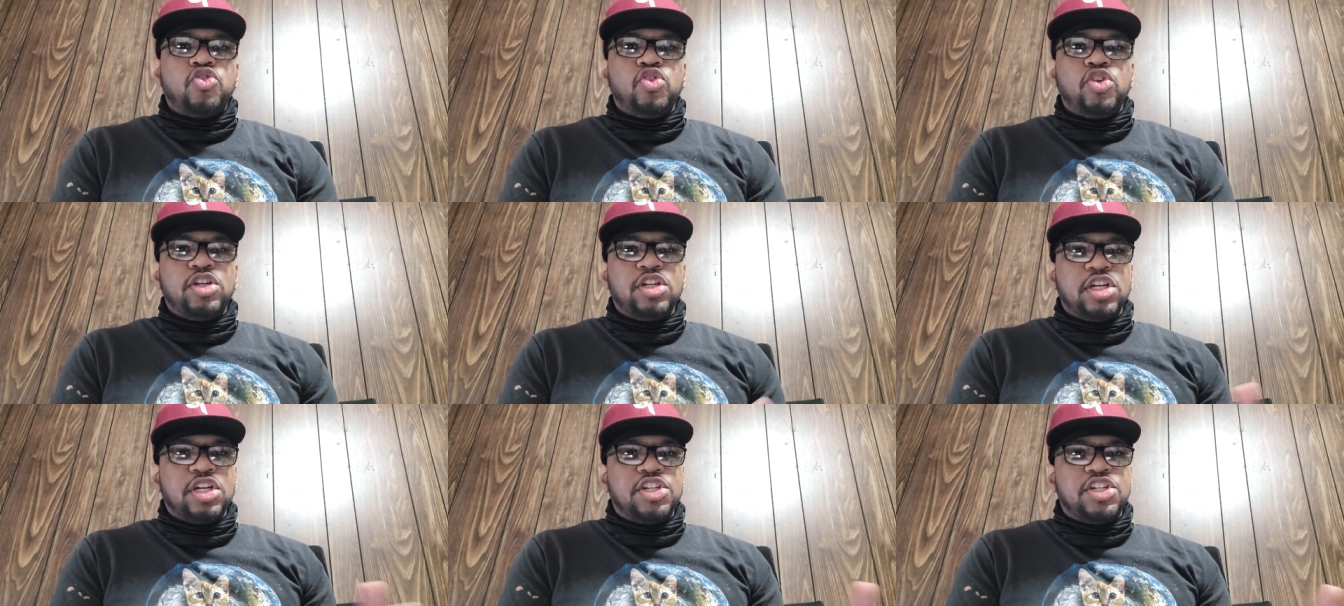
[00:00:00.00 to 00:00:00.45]
You
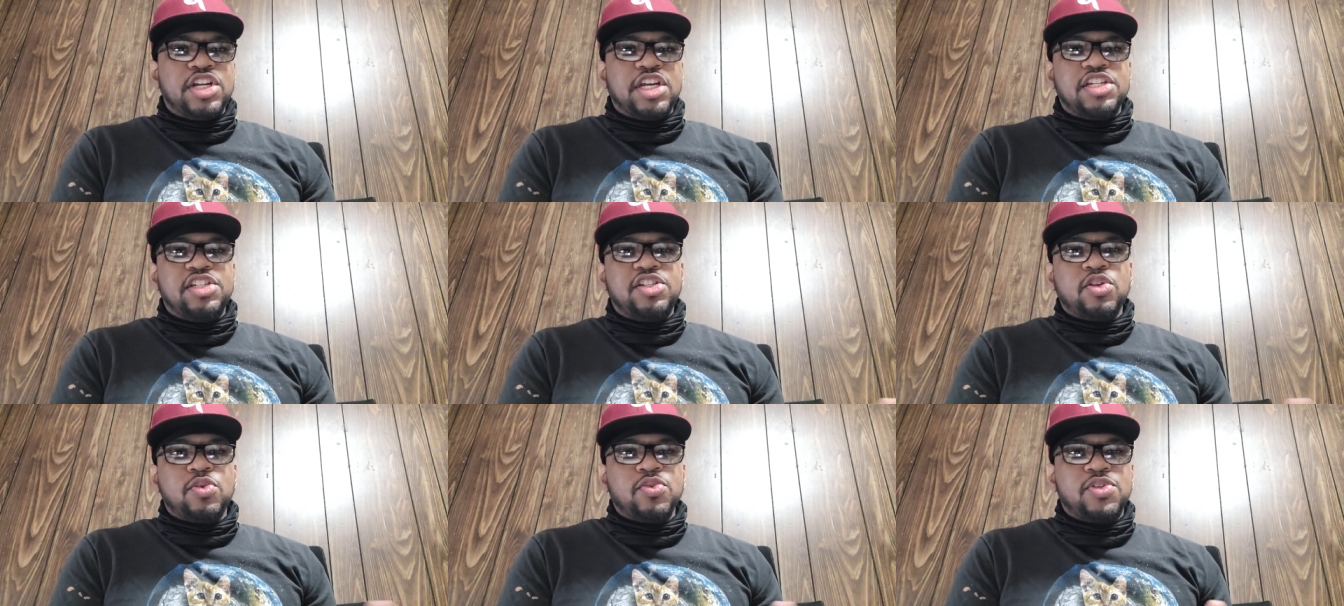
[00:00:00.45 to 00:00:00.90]
can
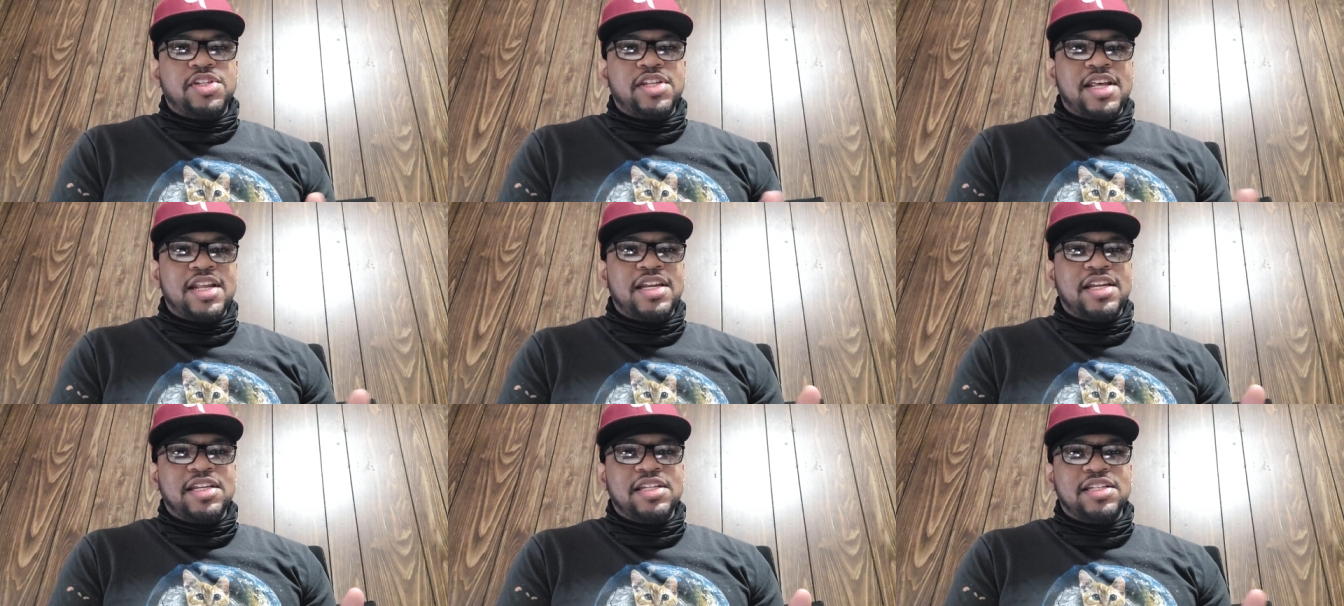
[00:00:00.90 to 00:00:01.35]
adjust those
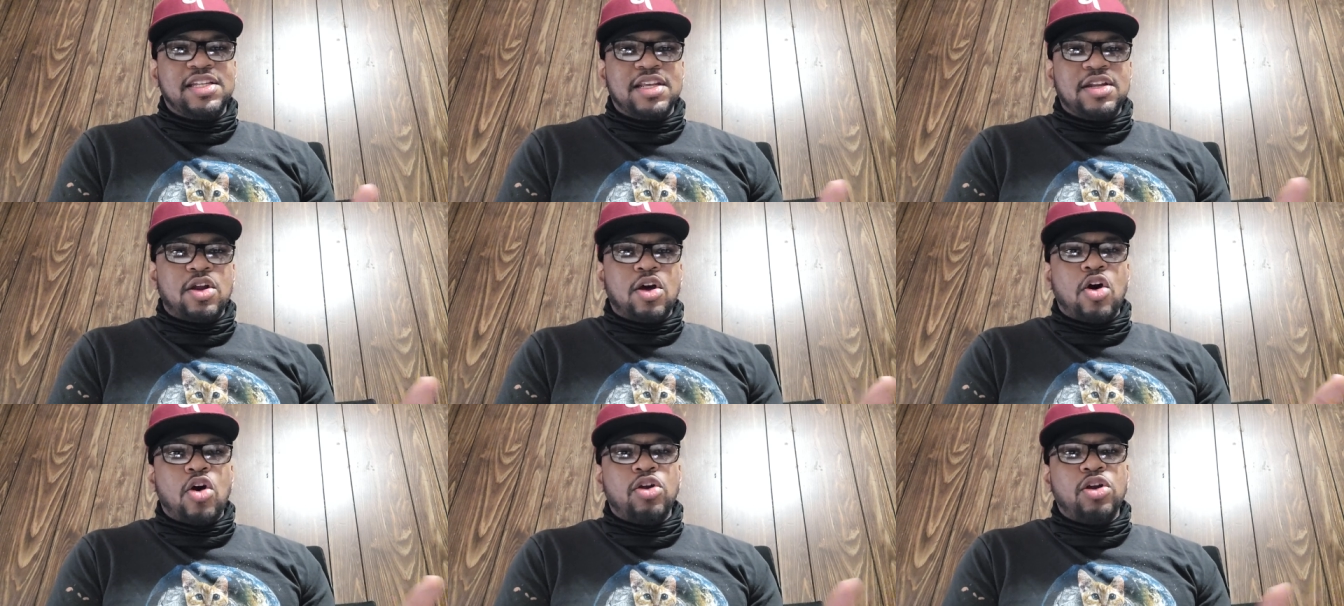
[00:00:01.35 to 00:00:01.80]
settings in
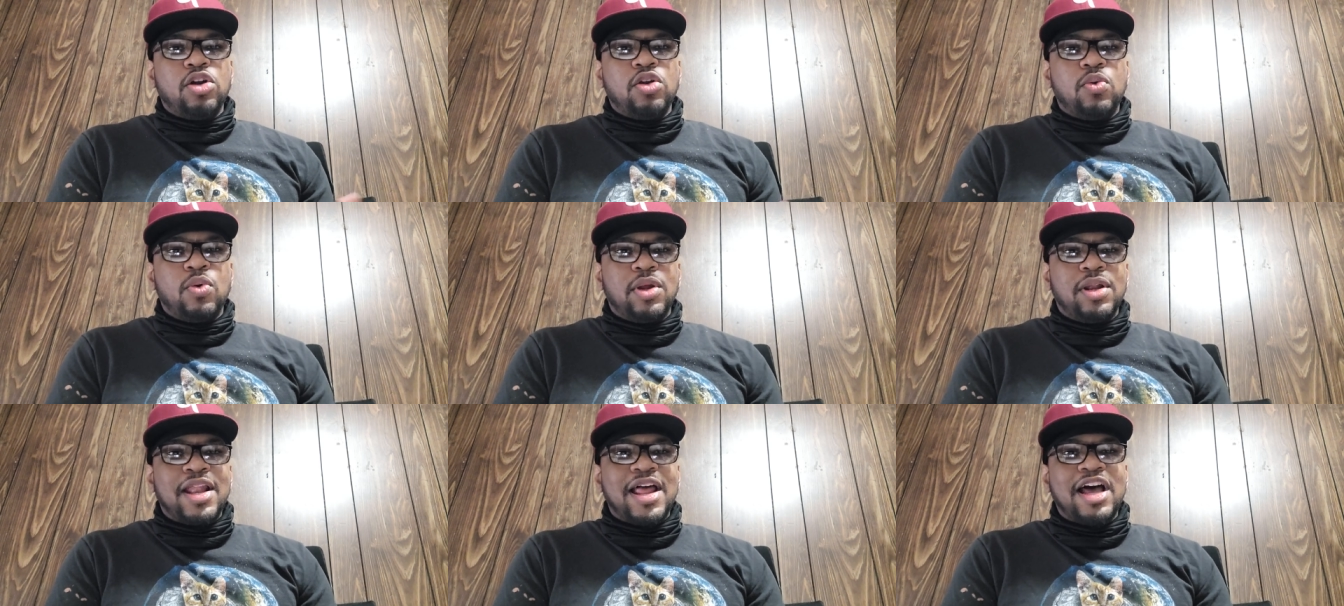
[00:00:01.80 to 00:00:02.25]
audio
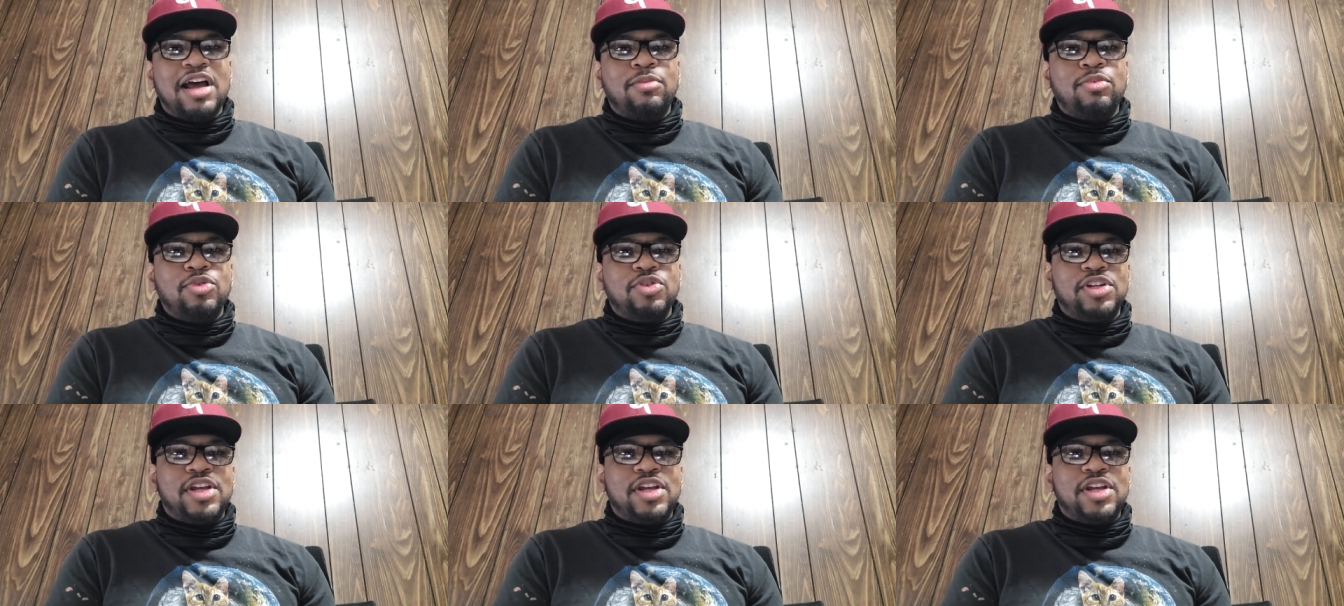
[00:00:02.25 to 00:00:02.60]
unlockables.